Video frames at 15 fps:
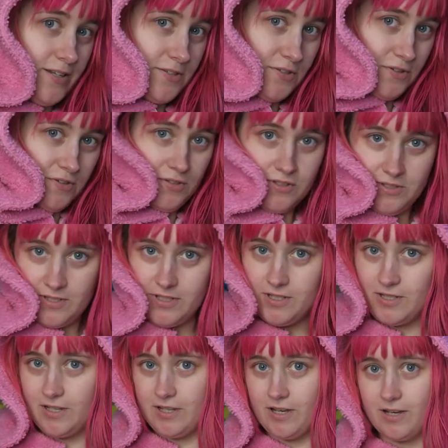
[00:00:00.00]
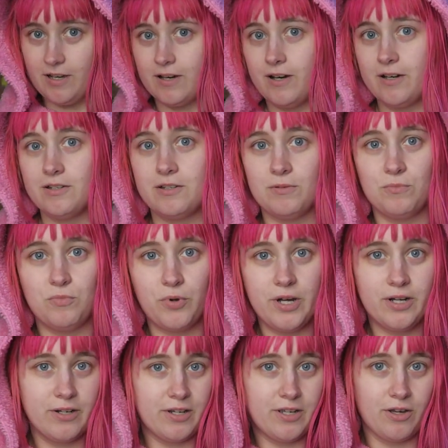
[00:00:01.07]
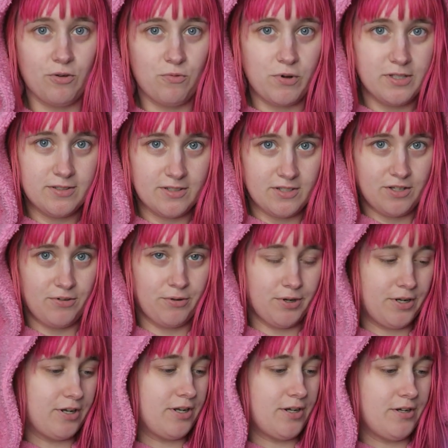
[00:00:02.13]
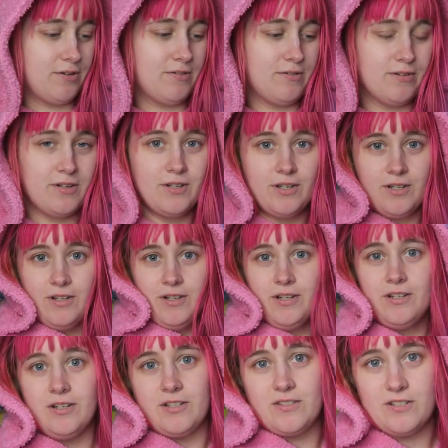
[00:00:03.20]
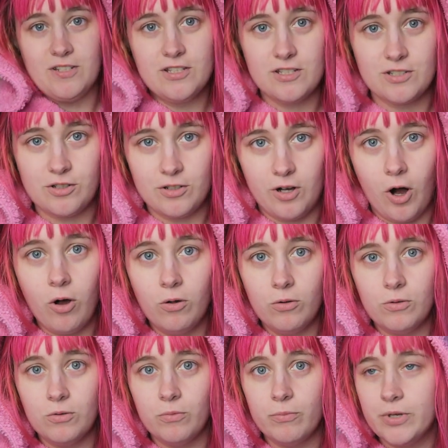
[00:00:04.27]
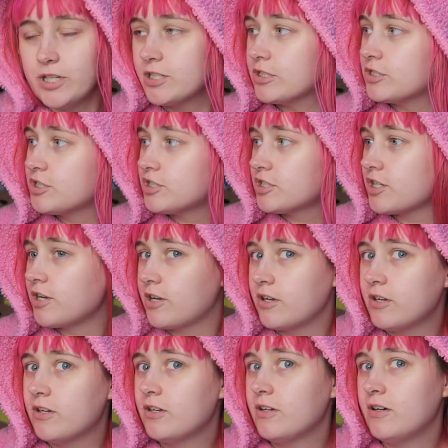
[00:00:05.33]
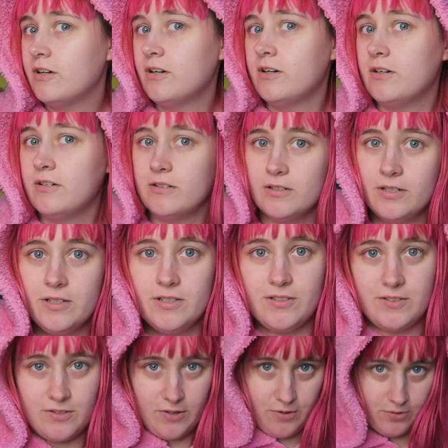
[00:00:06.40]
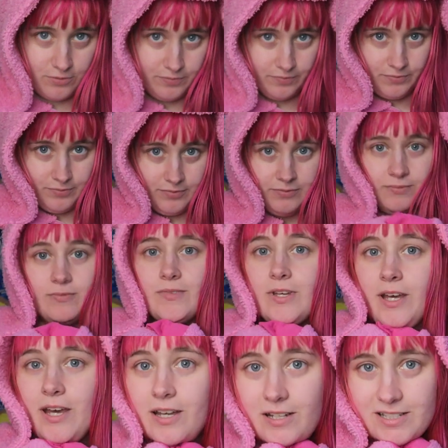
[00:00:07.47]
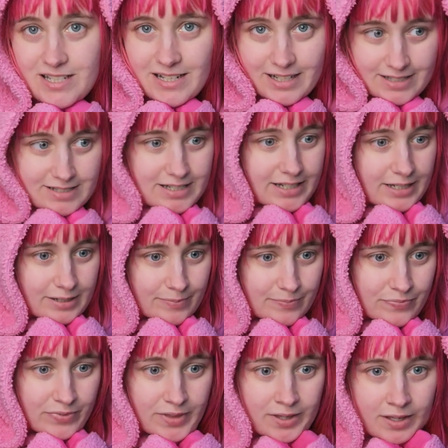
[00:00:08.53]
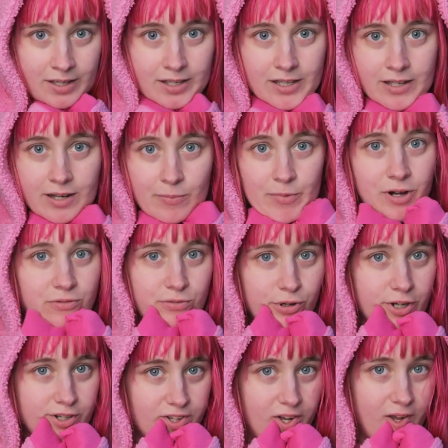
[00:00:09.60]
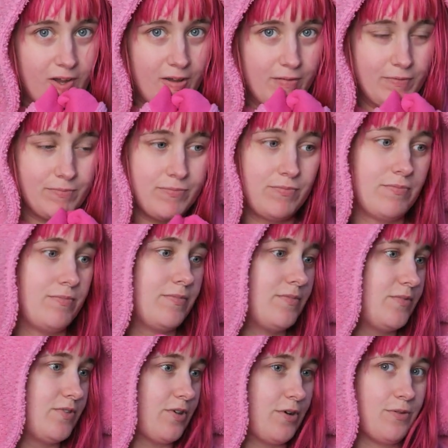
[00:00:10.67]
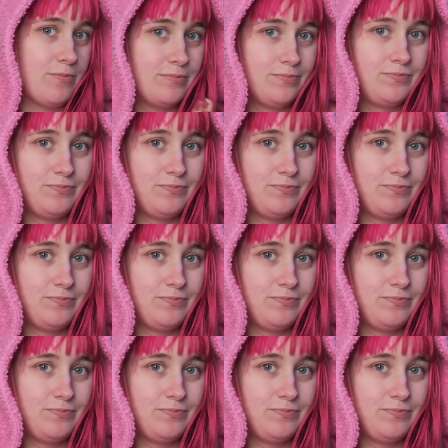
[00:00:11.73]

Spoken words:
as you can see, I am wearing a onesie right now. Cause it's cold, bitch. So, and it's nighttime, and I'm off work tonight. So,